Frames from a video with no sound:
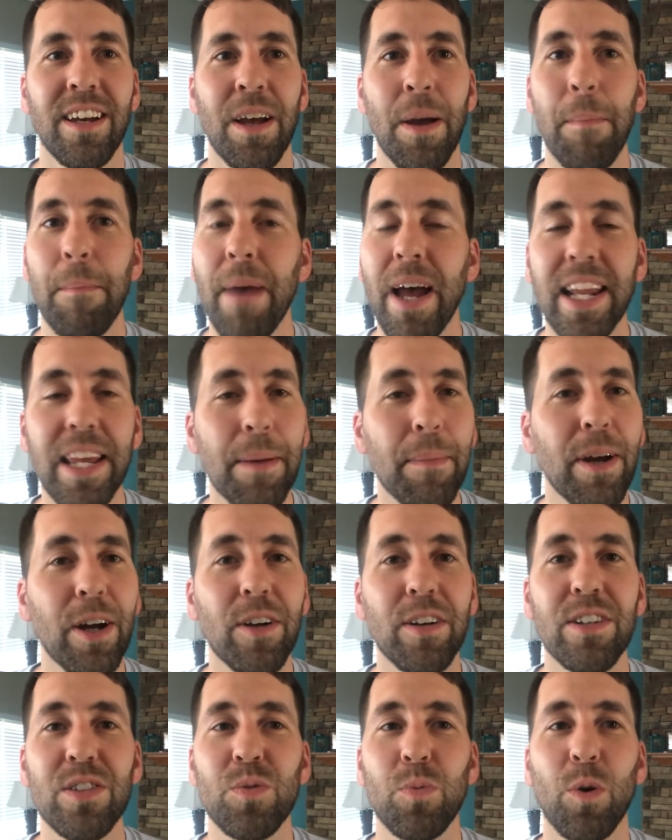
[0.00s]
Many
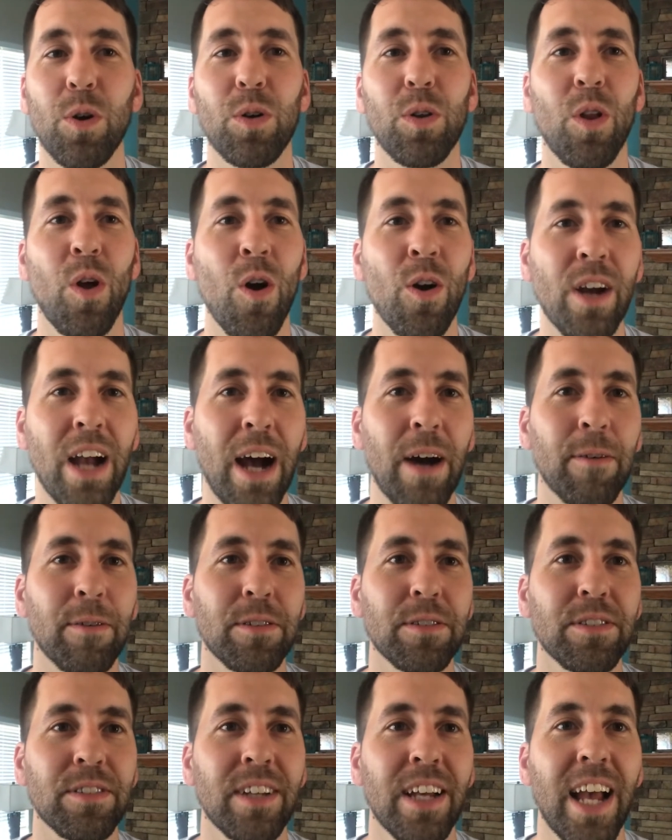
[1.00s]
Americans work long
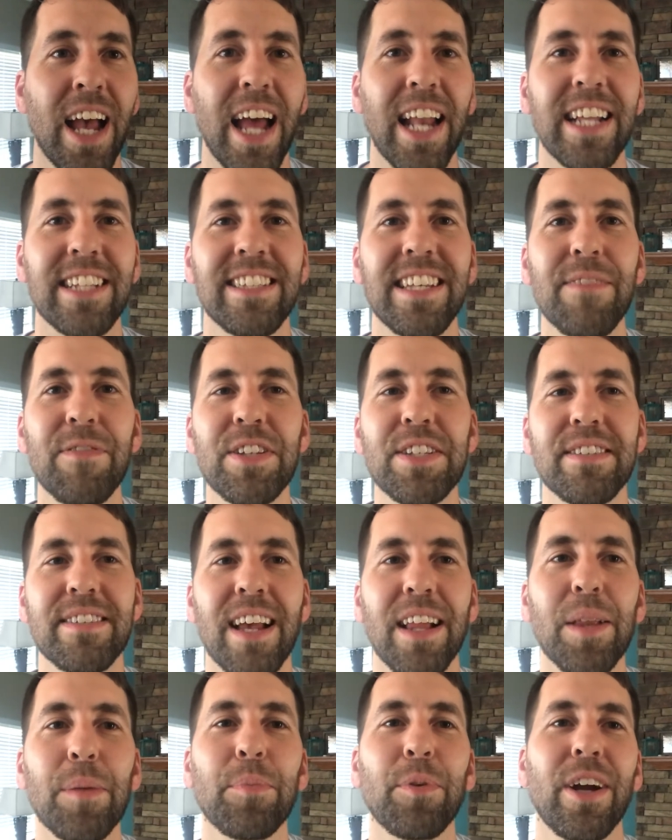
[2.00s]
hours, and it's even
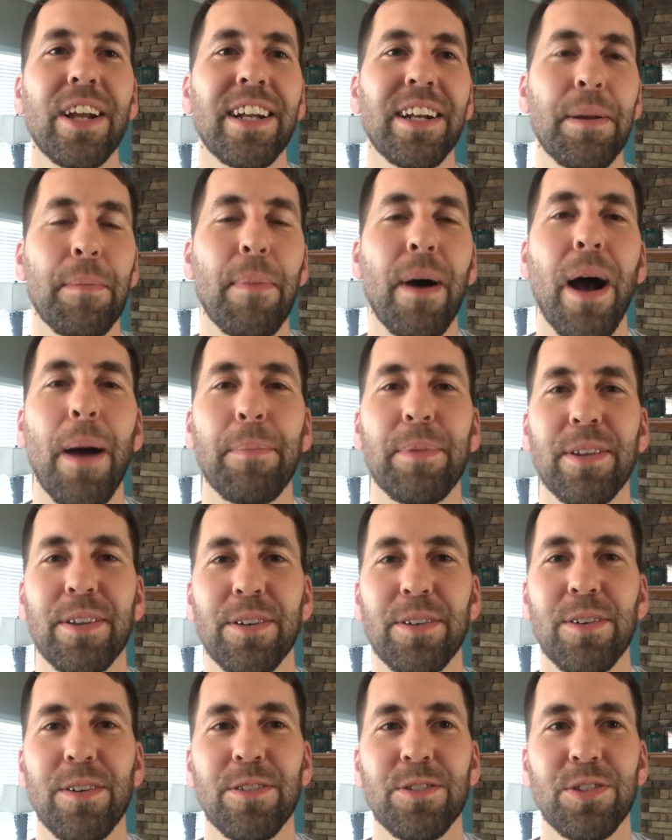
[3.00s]
celebrated in popular
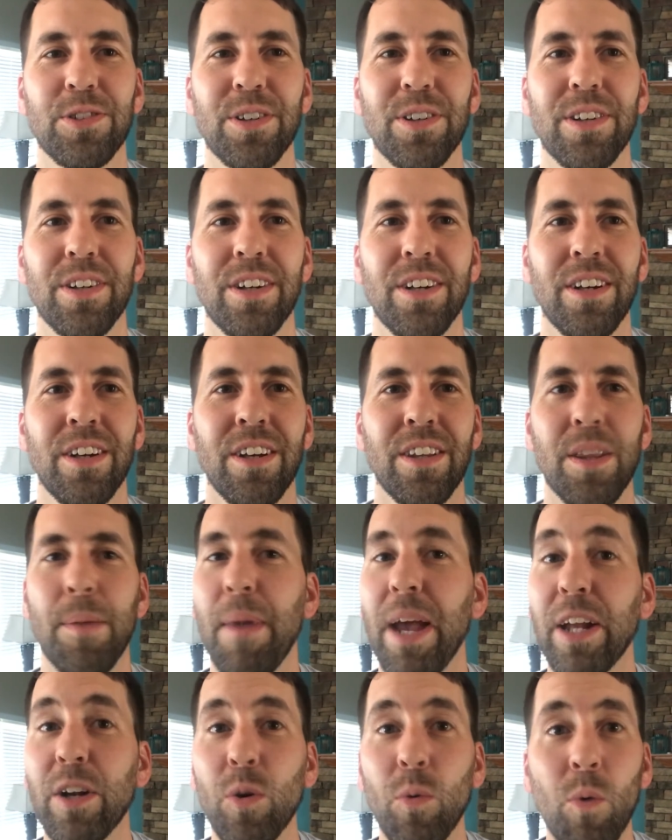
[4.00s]
culture. The
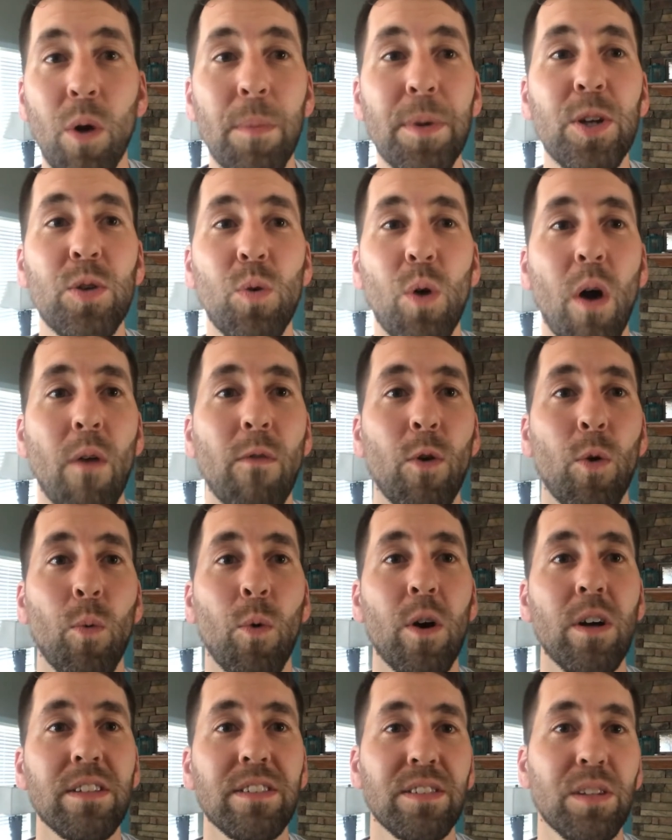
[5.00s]
man or woman who
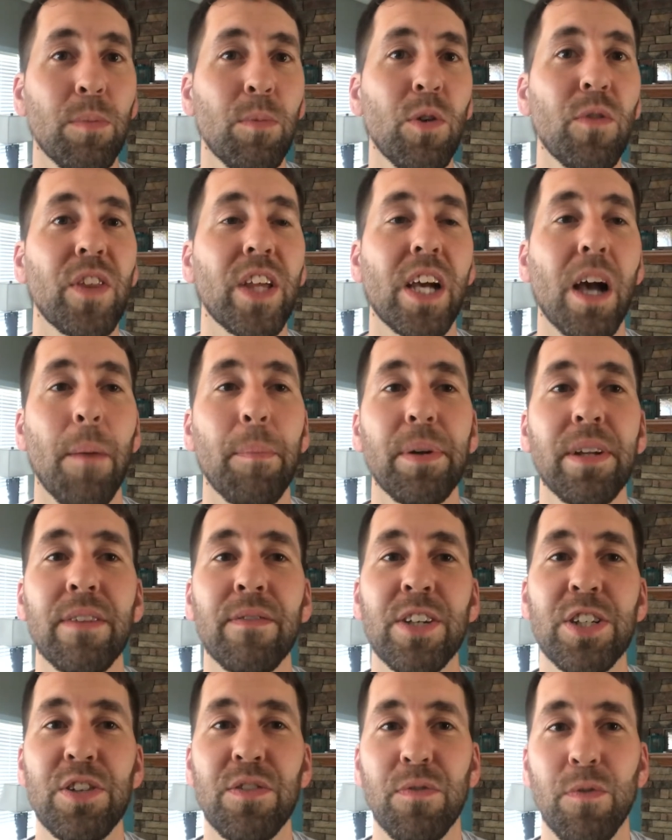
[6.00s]
overworks to move the company
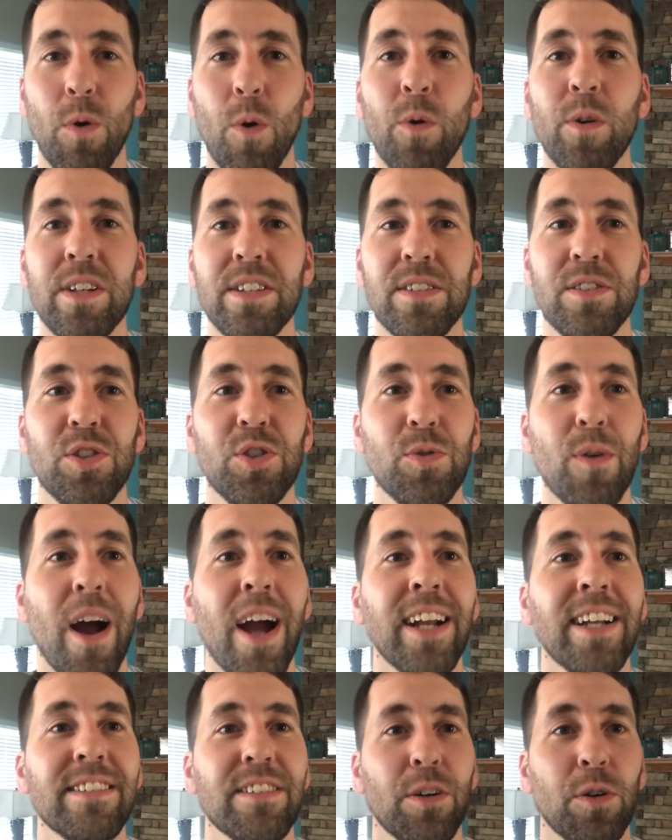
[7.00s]
vision forward is
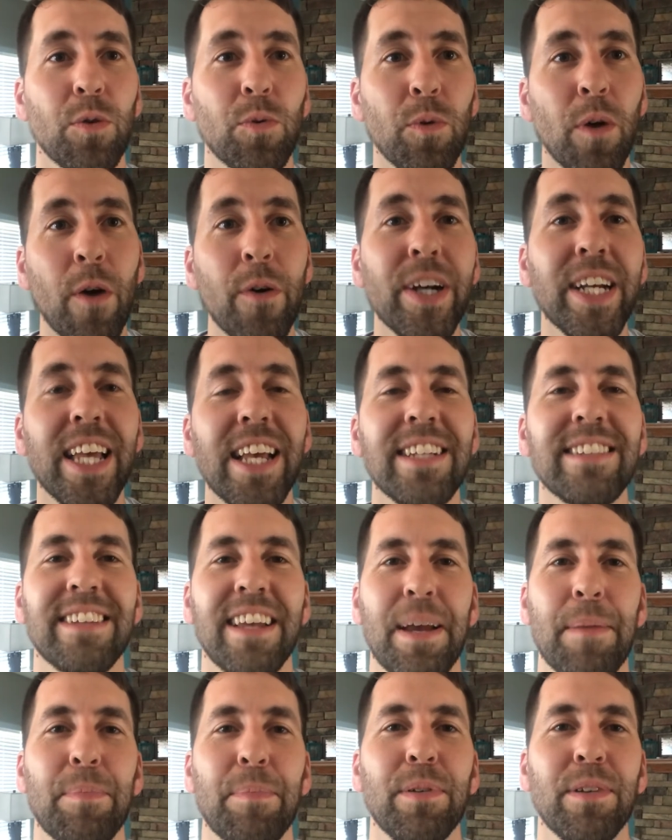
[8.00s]
enshrined as a heroic
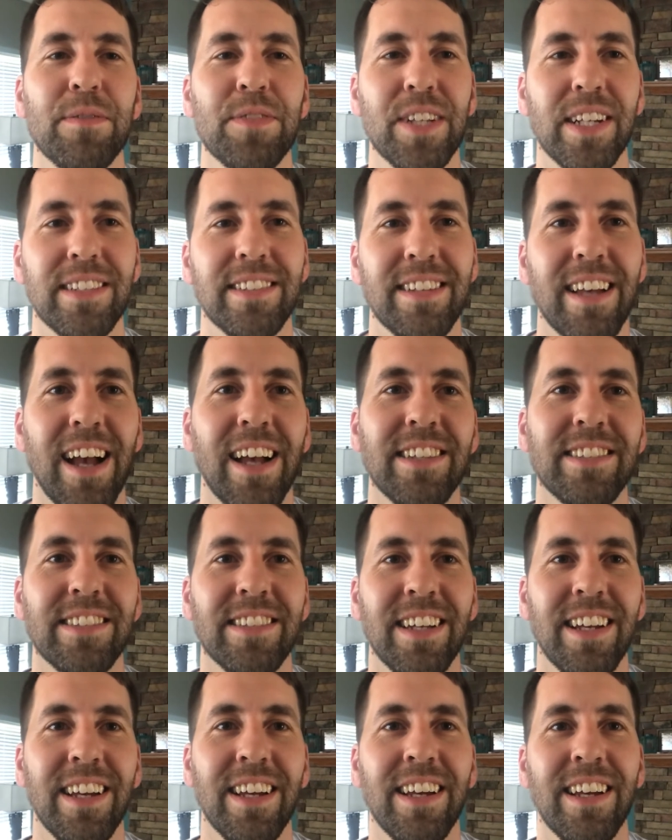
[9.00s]
example of success.
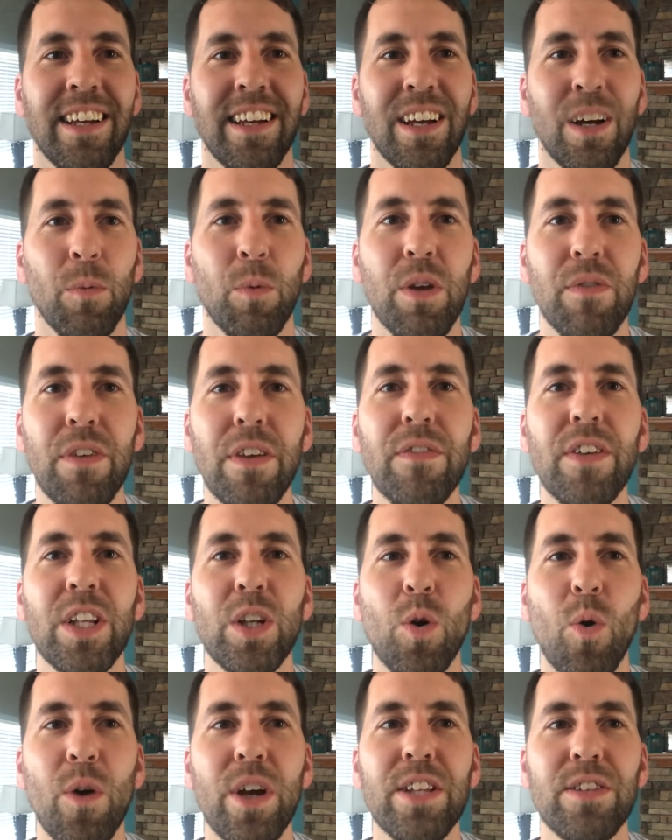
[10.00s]
We've even
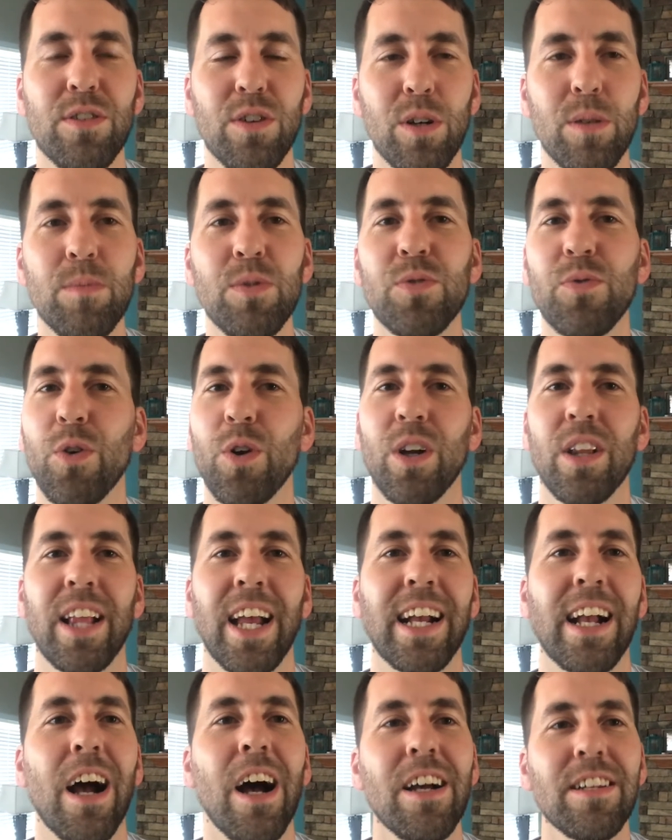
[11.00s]
coined terms for it
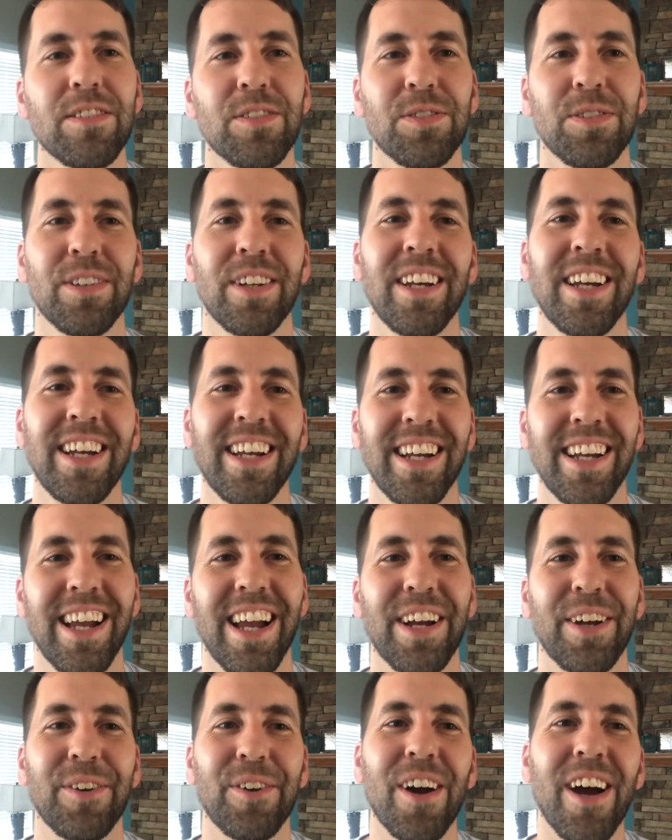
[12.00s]
like hustle
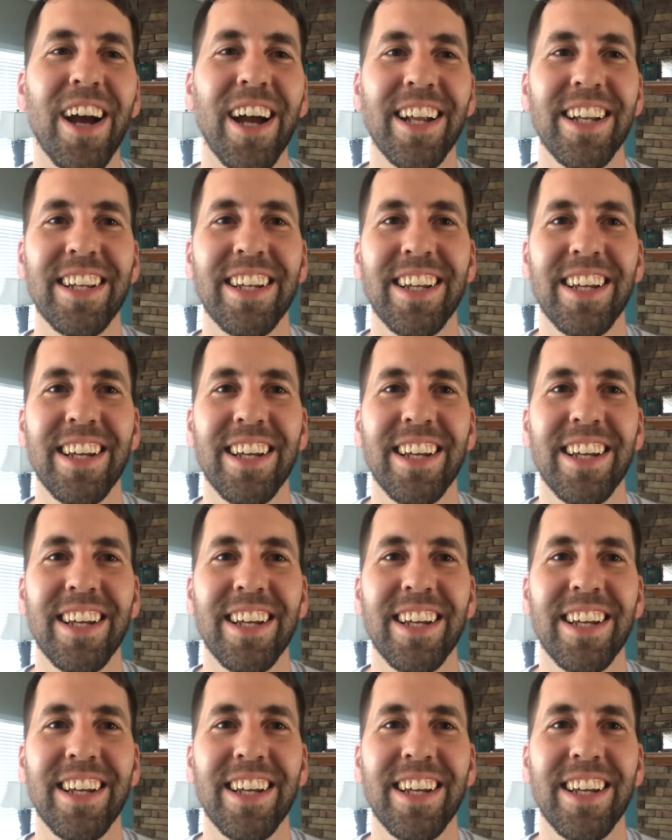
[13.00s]
and grind.